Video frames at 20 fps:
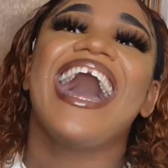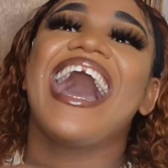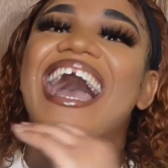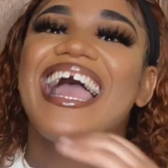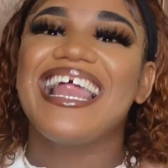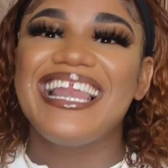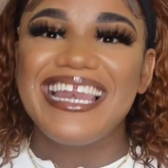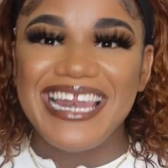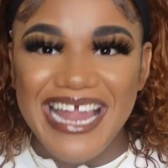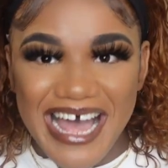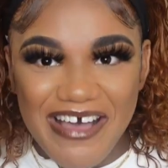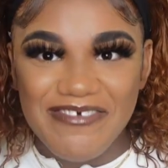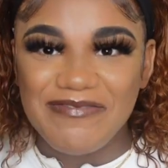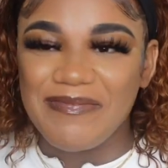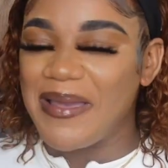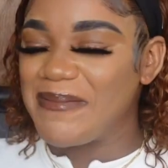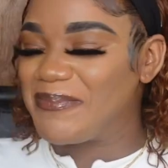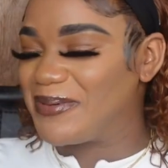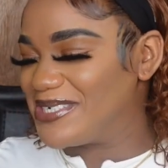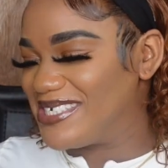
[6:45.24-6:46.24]
I love
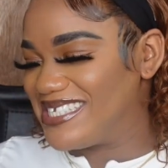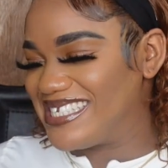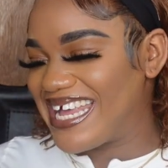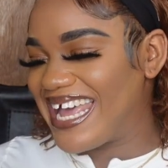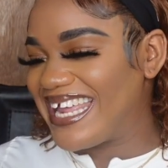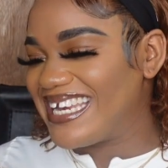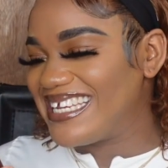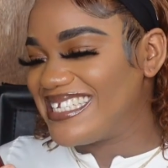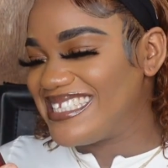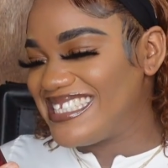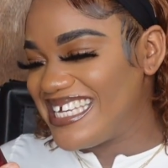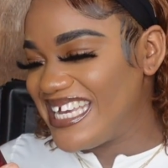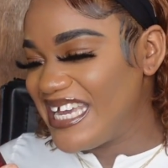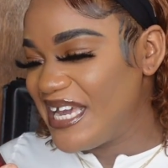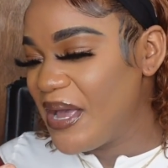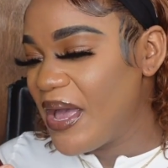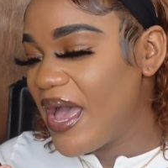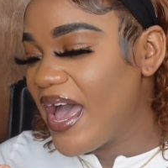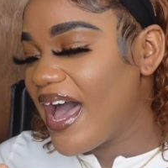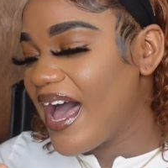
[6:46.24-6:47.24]
my
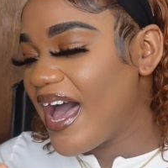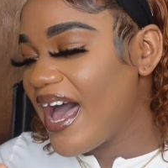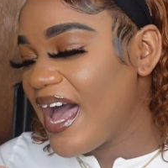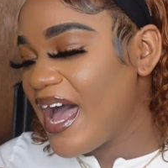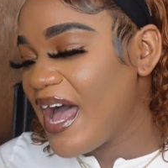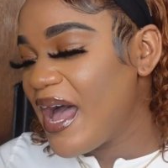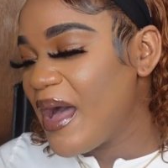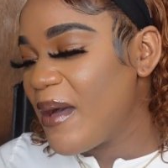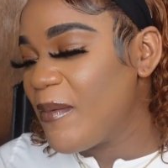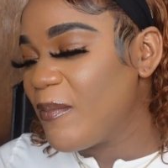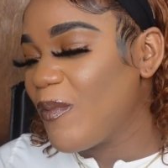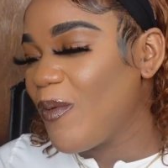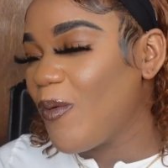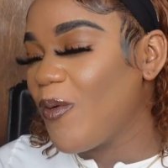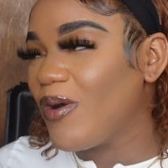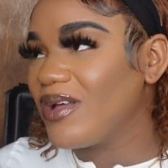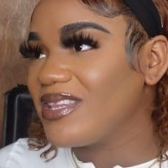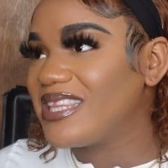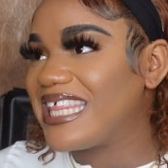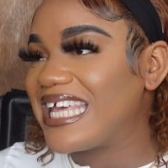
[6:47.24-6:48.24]
personality.
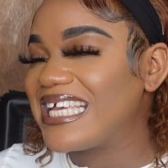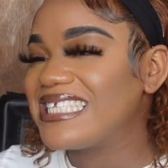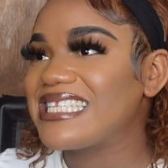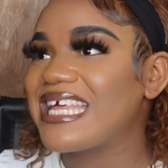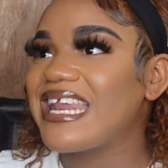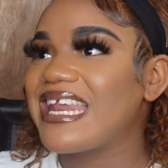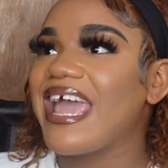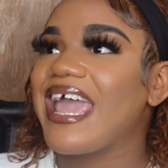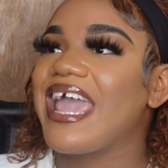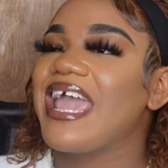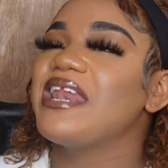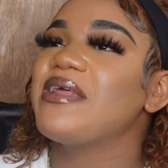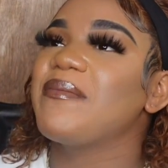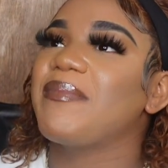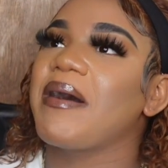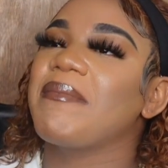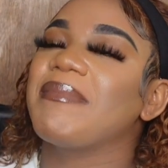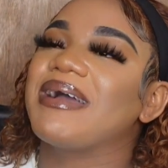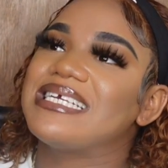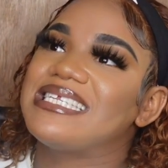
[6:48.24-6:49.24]
Things that I hate
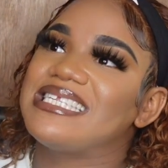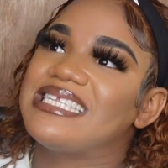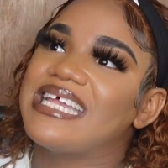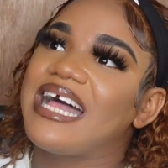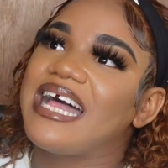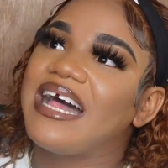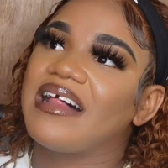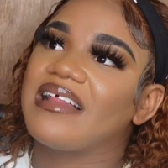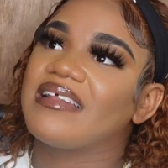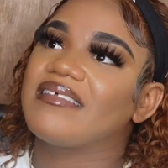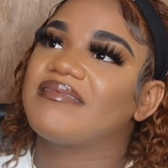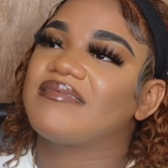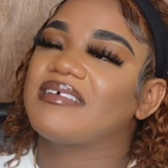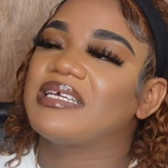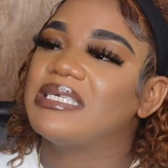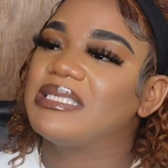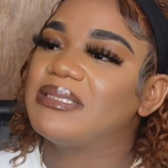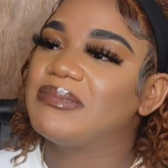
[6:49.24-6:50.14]
about myself.